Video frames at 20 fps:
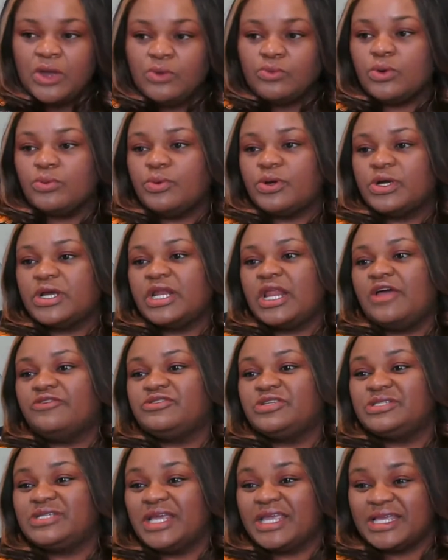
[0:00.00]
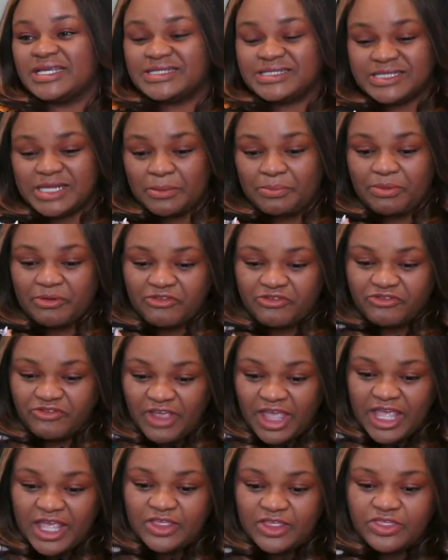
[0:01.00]
where we're going to have to take a step of
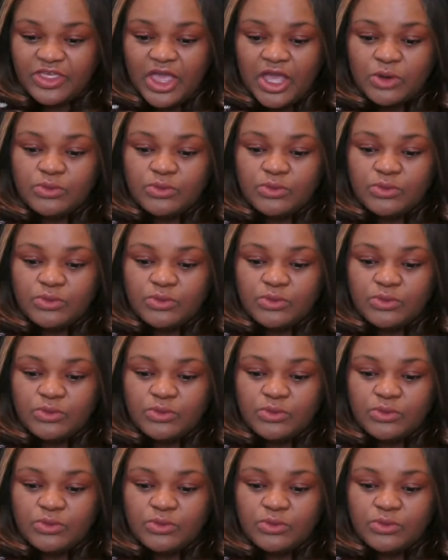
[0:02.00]
faith,